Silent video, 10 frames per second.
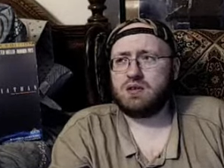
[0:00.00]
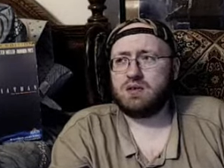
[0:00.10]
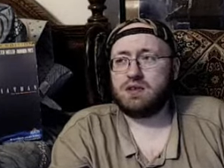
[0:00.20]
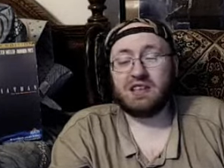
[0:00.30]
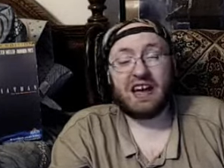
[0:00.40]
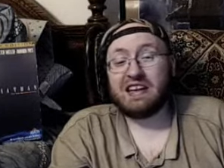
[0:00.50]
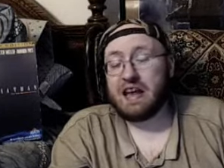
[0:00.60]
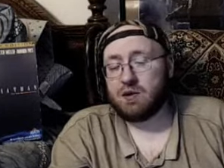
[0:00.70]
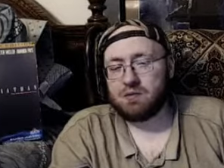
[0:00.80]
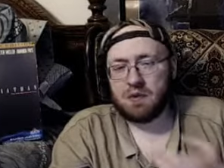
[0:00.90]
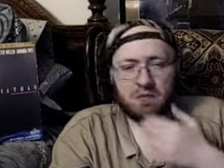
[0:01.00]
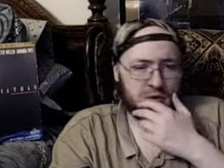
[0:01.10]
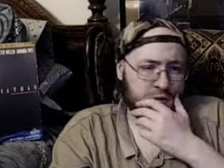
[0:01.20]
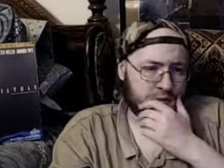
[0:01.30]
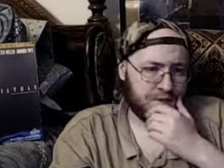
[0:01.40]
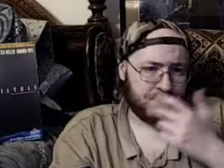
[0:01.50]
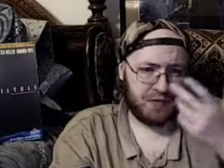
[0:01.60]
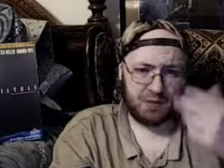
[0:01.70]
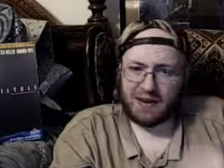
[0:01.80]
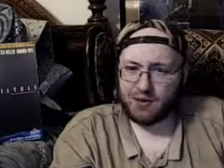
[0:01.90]
I can't remember. I'm
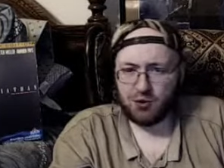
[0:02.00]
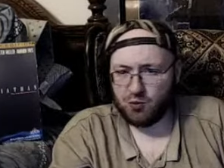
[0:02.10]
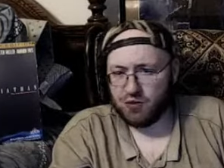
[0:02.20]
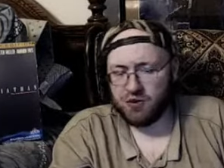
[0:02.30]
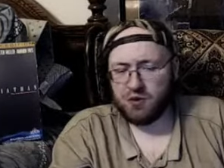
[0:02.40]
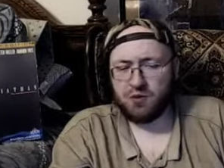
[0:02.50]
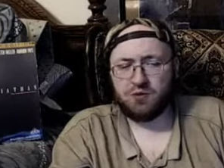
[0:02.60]
not good with years.